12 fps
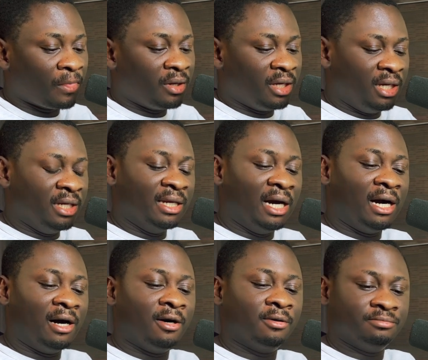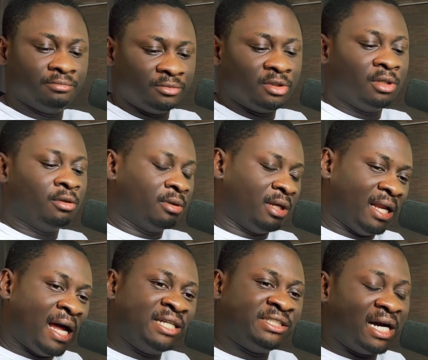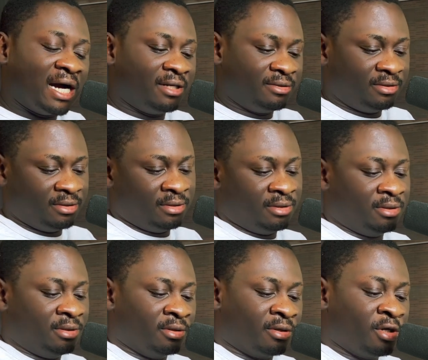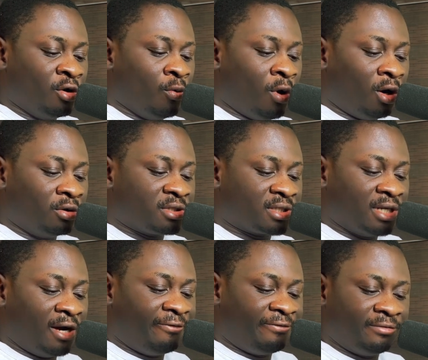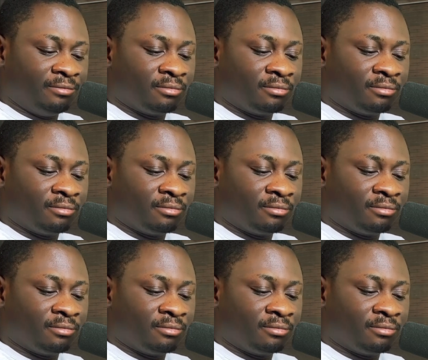In larger real-world stuff,